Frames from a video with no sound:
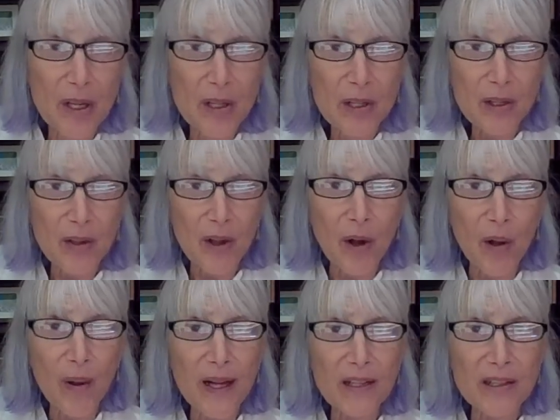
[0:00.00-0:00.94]
So the
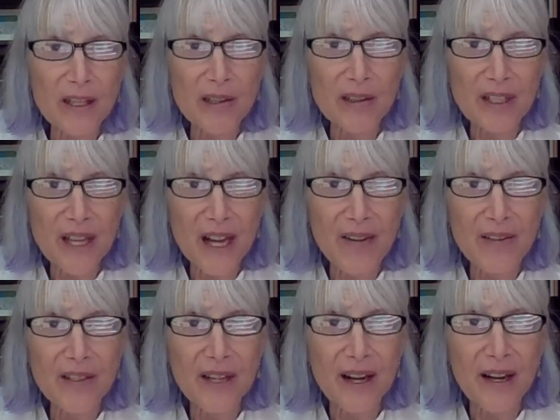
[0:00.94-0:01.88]
whole idea is to have a
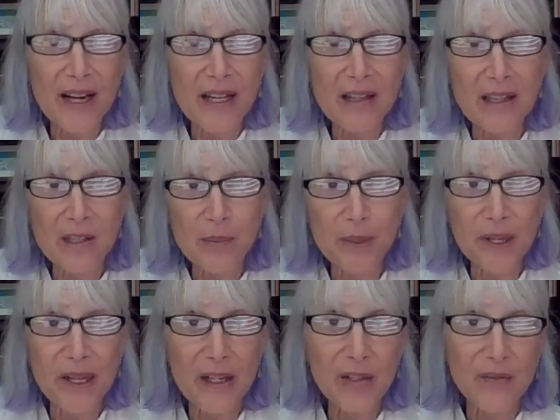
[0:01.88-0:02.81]
diet that's
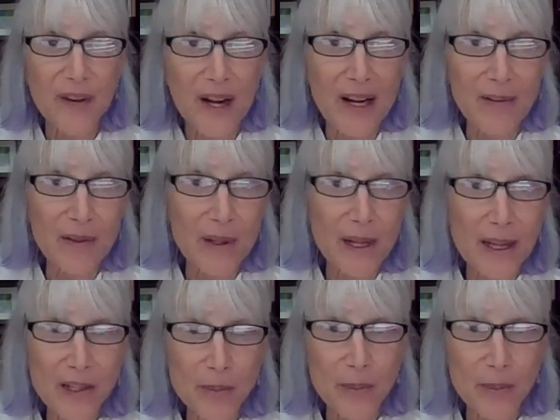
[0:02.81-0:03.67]
pH 5 or less,